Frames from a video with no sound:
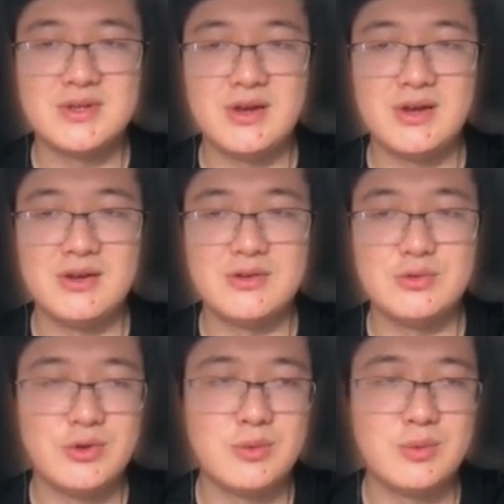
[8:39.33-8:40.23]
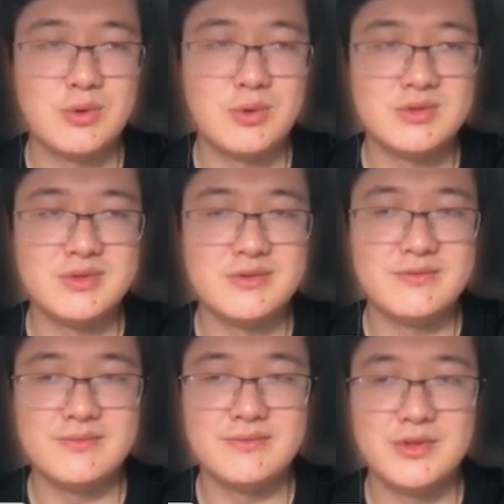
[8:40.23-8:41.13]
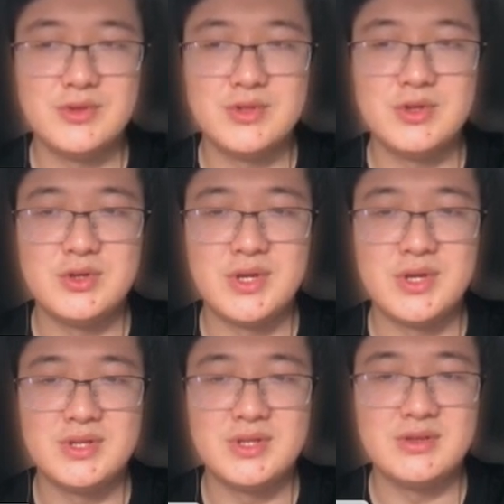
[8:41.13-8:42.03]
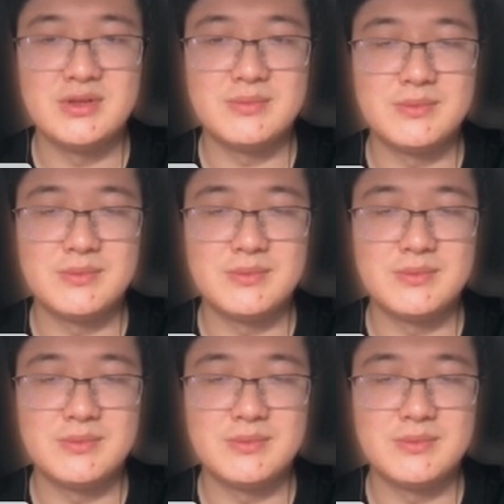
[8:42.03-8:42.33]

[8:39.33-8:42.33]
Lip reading: on real-world video deraining.